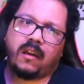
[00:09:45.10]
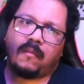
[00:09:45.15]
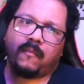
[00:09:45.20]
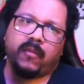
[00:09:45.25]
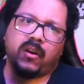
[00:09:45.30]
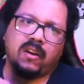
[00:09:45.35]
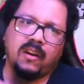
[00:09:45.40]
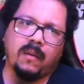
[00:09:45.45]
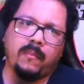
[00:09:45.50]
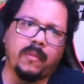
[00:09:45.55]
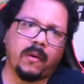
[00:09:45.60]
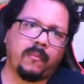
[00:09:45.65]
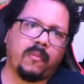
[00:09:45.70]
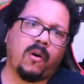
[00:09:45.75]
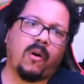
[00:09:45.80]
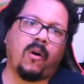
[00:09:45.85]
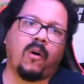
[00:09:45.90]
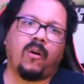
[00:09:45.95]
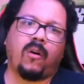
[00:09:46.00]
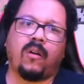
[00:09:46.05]
put up a
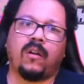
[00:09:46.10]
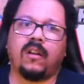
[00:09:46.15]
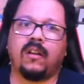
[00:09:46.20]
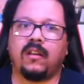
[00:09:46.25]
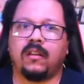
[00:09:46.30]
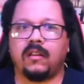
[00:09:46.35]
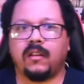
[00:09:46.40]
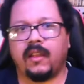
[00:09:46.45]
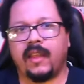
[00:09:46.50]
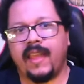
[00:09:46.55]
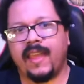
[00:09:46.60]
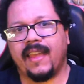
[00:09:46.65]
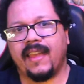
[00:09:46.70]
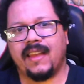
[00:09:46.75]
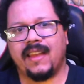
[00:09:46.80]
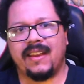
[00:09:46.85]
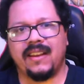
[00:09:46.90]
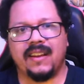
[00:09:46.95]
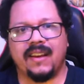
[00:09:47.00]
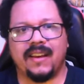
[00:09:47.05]
poll
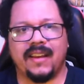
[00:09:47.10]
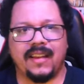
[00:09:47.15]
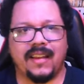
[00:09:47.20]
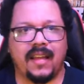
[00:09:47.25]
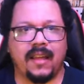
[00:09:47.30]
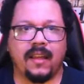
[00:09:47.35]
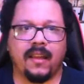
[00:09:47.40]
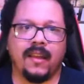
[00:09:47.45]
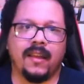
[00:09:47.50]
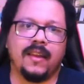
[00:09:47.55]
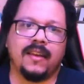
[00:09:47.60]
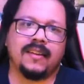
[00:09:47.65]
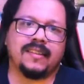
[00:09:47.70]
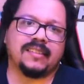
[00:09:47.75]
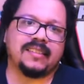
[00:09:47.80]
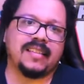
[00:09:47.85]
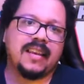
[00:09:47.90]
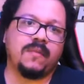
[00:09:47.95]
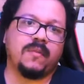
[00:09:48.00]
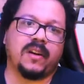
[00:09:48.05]
and uh,
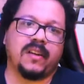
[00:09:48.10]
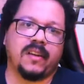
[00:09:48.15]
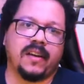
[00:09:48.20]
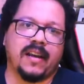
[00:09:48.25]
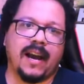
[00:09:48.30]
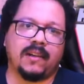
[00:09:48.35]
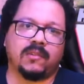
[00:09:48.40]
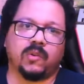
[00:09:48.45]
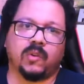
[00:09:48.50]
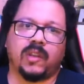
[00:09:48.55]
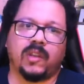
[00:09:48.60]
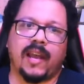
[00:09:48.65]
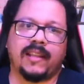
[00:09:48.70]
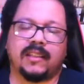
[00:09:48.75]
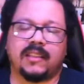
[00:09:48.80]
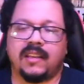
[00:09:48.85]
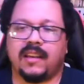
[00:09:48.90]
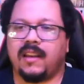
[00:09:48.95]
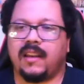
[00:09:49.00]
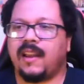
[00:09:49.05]
see what you guys would like
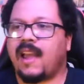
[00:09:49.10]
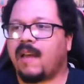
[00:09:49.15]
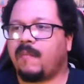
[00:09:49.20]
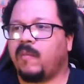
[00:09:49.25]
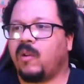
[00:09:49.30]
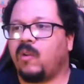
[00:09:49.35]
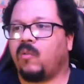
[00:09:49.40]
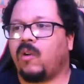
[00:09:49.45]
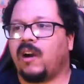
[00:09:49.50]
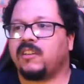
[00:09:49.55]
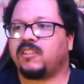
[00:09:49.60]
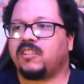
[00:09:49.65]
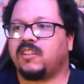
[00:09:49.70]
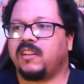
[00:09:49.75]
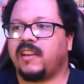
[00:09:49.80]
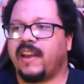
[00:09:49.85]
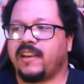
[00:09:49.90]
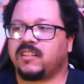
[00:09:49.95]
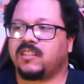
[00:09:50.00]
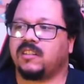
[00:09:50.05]
to have me watch
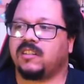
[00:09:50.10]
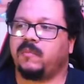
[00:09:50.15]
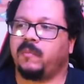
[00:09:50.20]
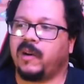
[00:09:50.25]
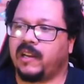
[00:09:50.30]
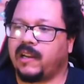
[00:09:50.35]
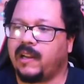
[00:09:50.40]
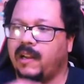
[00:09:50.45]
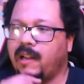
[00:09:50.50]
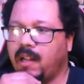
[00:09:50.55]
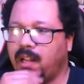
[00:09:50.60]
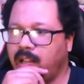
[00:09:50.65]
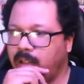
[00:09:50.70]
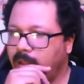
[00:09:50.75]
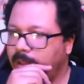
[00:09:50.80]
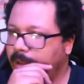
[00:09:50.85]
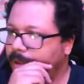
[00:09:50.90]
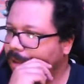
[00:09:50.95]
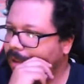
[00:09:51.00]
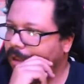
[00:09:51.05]
next. But uh,
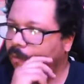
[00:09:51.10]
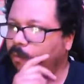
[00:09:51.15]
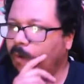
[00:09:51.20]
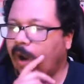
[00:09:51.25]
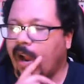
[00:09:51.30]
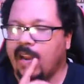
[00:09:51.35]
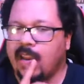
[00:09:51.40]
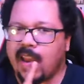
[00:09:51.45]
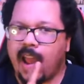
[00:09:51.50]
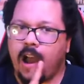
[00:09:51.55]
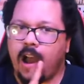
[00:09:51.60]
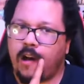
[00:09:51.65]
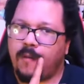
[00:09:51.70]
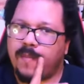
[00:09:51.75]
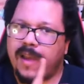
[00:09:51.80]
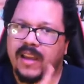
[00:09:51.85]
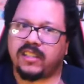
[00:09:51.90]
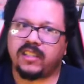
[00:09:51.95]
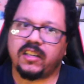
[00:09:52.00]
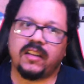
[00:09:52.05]
right now I'm
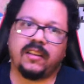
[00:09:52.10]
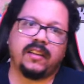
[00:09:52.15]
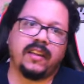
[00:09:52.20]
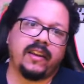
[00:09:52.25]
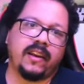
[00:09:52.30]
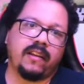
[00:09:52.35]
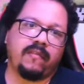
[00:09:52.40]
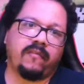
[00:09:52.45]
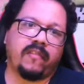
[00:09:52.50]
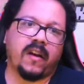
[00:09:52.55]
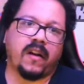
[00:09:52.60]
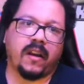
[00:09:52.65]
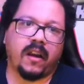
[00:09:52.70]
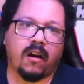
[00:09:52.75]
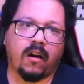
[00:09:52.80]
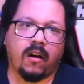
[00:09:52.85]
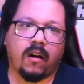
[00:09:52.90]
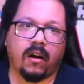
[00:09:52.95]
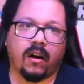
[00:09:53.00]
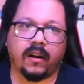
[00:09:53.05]
actually leaning very
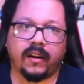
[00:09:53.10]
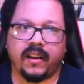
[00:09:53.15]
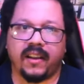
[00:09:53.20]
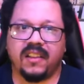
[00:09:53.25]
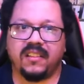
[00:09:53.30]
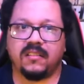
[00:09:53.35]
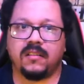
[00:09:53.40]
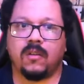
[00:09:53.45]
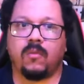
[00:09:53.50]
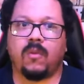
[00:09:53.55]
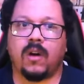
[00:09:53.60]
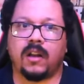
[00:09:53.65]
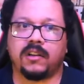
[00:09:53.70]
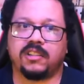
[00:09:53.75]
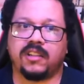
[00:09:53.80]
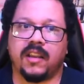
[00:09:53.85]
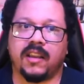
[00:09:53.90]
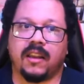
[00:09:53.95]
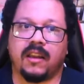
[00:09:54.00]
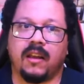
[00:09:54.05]
hard into
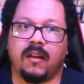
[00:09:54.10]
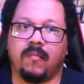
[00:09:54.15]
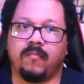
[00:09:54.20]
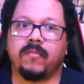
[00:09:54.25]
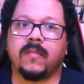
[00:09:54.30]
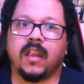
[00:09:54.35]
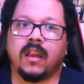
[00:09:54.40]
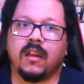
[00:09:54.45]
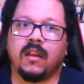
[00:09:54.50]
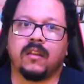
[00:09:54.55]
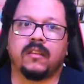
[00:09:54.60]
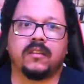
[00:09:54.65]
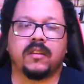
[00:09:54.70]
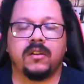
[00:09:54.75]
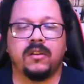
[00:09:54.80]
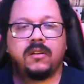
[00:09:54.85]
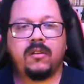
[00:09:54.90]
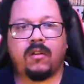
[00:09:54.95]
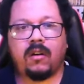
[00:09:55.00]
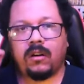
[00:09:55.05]
watching um, the
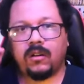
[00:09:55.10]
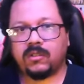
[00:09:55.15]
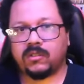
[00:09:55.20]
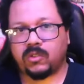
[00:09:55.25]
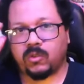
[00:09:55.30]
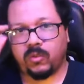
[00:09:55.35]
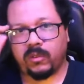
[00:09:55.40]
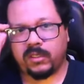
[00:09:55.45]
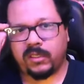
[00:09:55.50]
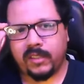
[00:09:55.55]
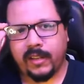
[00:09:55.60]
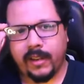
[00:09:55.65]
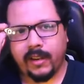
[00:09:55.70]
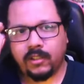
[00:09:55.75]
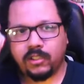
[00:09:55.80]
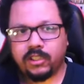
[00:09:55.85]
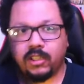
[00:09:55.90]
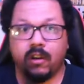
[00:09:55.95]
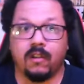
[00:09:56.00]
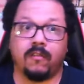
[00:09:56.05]
new Arnold Schwarzenegger
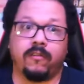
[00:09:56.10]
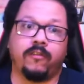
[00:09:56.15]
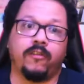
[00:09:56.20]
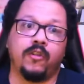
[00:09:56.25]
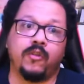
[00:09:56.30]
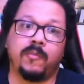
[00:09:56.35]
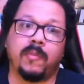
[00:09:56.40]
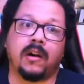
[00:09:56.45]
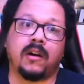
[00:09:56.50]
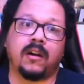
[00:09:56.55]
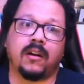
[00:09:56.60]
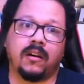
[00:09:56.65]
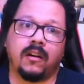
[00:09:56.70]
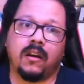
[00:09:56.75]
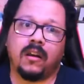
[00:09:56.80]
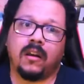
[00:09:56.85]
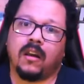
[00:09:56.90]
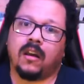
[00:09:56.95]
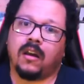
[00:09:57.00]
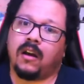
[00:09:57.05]
show, Fubar.
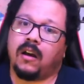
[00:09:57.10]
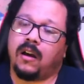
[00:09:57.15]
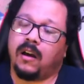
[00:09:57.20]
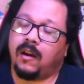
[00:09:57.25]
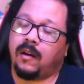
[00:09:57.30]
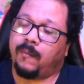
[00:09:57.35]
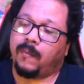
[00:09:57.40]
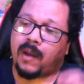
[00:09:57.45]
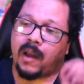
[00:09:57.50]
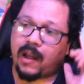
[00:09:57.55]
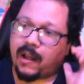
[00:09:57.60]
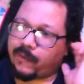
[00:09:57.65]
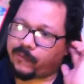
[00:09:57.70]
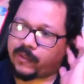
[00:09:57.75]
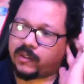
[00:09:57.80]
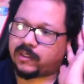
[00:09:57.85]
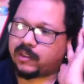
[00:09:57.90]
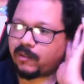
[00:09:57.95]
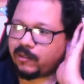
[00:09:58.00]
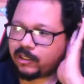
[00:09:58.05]
Um, I'll have
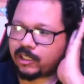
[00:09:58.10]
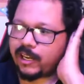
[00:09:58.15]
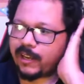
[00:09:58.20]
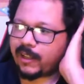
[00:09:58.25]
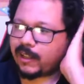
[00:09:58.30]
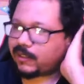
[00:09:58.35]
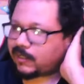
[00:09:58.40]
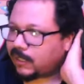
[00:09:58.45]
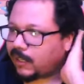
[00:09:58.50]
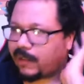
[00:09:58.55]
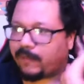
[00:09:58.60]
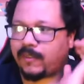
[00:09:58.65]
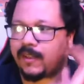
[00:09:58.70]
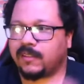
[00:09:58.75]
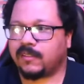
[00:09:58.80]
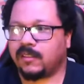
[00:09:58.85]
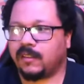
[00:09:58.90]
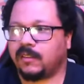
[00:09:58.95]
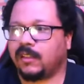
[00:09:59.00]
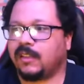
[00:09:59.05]
to double check and see if
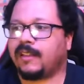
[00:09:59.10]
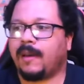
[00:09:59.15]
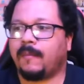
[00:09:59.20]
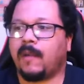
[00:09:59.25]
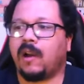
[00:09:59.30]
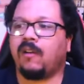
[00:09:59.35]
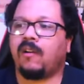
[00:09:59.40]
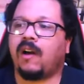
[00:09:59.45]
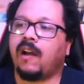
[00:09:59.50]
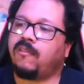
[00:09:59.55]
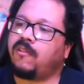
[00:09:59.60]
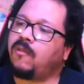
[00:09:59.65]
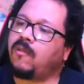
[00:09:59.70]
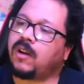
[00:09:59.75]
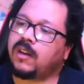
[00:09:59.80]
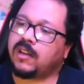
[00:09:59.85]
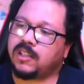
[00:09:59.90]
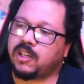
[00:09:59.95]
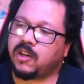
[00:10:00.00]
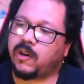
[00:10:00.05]
that's something that my wife will
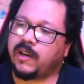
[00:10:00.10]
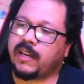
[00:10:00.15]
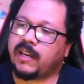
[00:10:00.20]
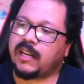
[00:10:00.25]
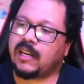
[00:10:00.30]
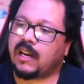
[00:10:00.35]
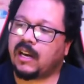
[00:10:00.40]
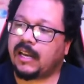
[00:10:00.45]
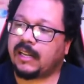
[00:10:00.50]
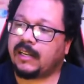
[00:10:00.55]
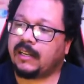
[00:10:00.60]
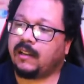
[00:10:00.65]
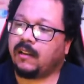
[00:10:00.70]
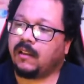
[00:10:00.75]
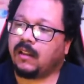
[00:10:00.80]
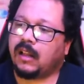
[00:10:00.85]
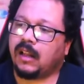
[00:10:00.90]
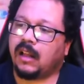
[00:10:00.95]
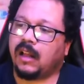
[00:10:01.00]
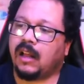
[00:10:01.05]
want to join in on.
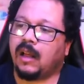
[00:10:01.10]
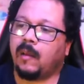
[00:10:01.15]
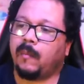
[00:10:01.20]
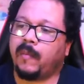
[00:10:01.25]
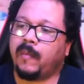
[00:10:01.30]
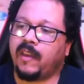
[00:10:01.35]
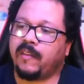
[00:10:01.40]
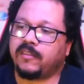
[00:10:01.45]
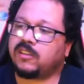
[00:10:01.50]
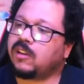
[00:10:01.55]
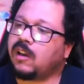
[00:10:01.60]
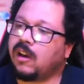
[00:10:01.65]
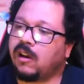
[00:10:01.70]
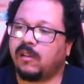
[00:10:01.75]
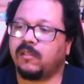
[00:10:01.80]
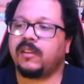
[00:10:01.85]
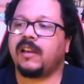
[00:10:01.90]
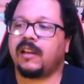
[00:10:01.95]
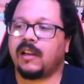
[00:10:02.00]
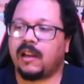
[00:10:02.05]
Um, if so,
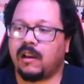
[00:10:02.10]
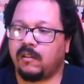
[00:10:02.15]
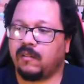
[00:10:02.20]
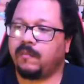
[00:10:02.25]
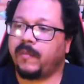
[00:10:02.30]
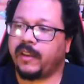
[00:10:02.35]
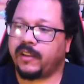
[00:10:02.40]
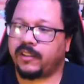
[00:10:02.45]
then I'll make